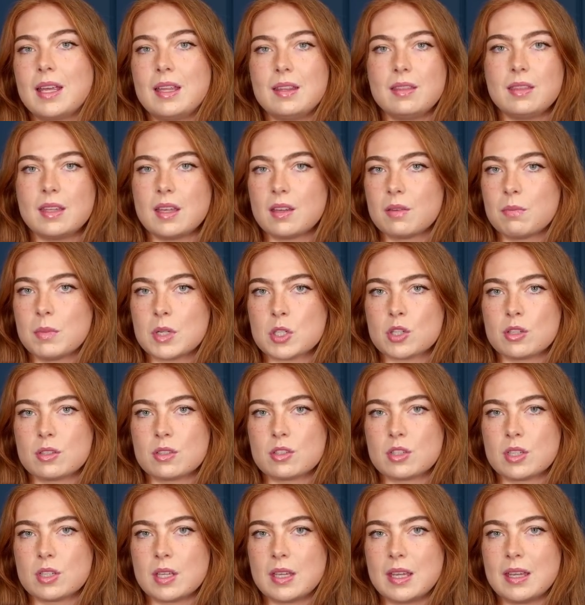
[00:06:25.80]
in the
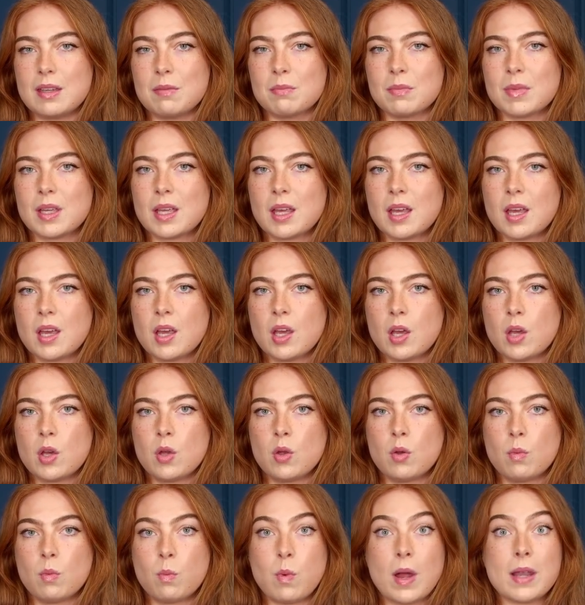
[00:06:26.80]
admissions team
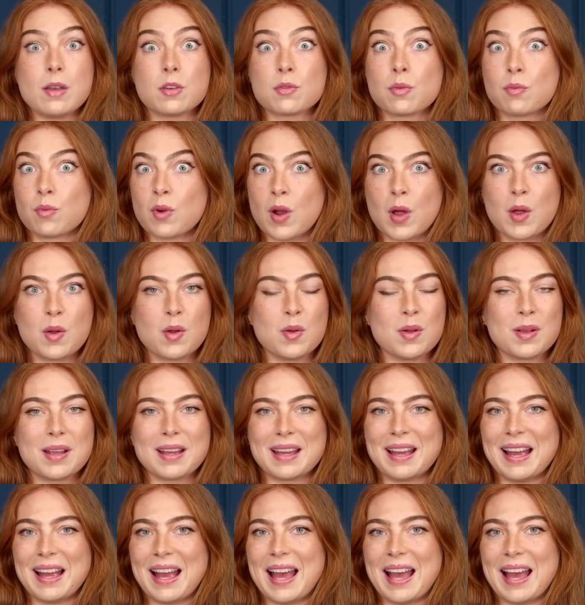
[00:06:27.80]
who went rogue